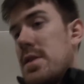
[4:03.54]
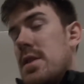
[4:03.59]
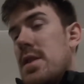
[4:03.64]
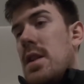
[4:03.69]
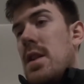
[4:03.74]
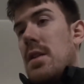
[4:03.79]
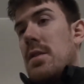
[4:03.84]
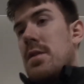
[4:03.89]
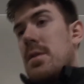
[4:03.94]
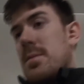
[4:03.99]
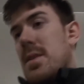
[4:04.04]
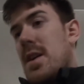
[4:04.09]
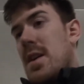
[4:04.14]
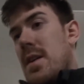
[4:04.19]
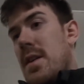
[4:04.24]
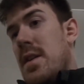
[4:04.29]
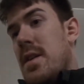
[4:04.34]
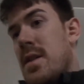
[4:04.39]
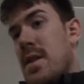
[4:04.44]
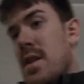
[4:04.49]
to glue them on,
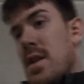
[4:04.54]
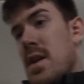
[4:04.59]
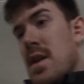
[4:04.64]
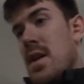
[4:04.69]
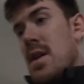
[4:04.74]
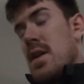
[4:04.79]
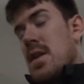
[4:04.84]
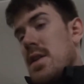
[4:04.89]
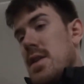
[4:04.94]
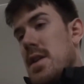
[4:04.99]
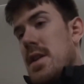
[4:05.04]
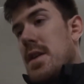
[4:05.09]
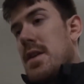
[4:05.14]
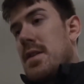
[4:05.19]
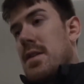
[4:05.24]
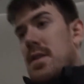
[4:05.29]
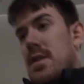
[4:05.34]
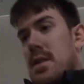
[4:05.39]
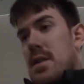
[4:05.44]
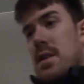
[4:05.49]
heat
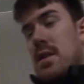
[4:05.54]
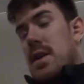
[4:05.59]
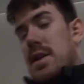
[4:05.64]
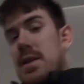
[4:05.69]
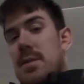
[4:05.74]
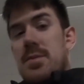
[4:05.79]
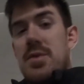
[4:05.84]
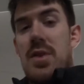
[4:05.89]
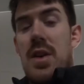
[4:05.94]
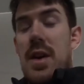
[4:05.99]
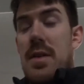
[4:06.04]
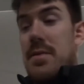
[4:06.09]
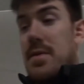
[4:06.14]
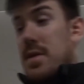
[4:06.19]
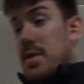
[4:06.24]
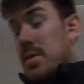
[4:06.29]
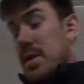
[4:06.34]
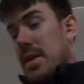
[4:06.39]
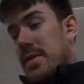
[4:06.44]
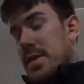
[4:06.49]
gun, let them dry for
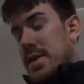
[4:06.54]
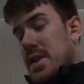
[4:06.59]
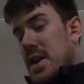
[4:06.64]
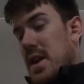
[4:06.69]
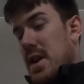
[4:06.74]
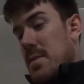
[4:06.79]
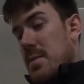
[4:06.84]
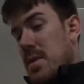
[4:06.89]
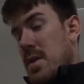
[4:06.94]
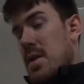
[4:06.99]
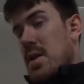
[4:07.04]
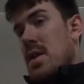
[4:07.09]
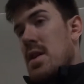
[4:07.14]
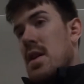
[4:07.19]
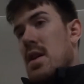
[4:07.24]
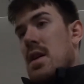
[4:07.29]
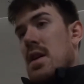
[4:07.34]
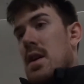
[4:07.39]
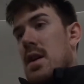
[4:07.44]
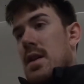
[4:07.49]
whatever time.
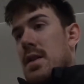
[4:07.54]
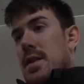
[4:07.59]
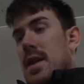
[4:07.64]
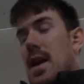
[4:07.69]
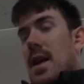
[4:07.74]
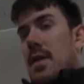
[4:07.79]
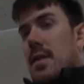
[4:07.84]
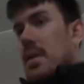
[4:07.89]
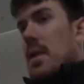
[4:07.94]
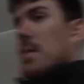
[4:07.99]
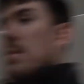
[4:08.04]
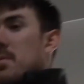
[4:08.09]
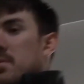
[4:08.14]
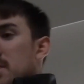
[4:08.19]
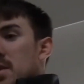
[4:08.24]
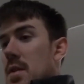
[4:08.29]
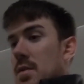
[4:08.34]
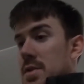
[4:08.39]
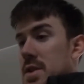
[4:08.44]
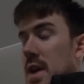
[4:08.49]
Then I'm going
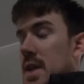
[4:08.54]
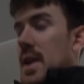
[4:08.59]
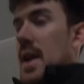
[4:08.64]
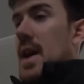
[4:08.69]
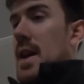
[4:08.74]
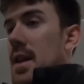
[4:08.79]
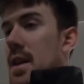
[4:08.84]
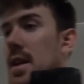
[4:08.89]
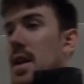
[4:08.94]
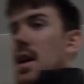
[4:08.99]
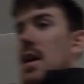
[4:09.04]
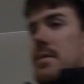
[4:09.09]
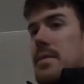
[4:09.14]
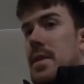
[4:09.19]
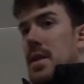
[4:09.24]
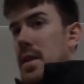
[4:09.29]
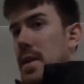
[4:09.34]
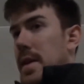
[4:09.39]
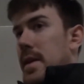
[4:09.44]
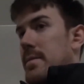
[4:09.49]
to take the headlight off and
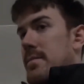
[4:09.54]
like